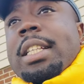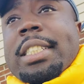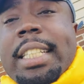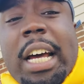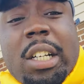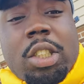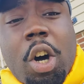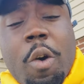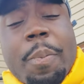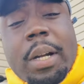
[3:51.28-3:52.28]
the cells
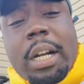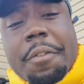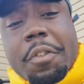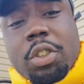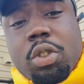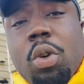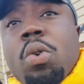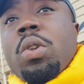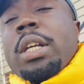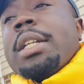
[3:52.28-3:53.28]
are opening up for
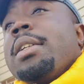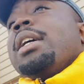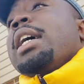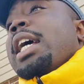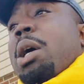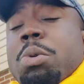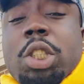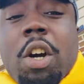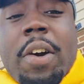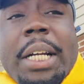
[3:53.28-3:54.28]
school, and it
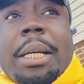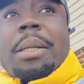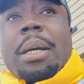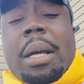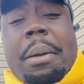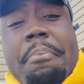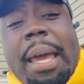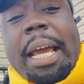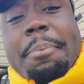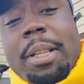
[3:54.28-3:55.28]
was already
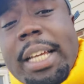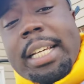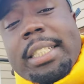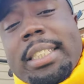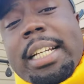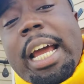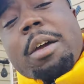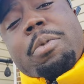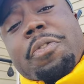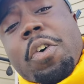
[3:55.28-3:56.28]
made plans the
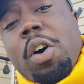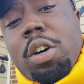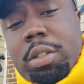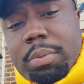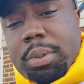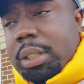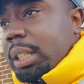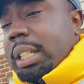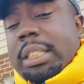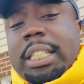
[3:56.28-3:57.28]
night before
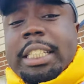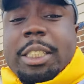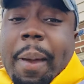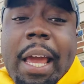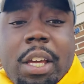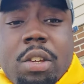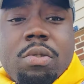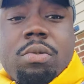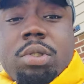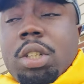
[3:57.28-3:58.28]
to spank
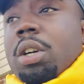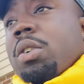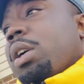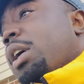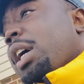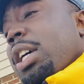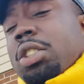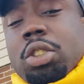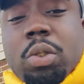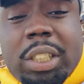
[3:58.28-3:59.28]
you. So
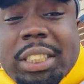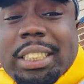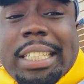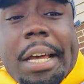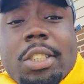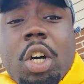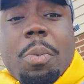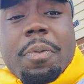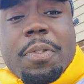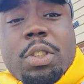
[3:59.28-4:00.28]
soon as the cells
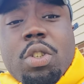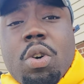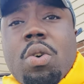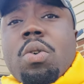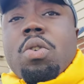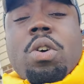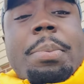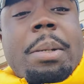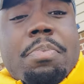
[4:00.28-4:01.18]
open for school, you could be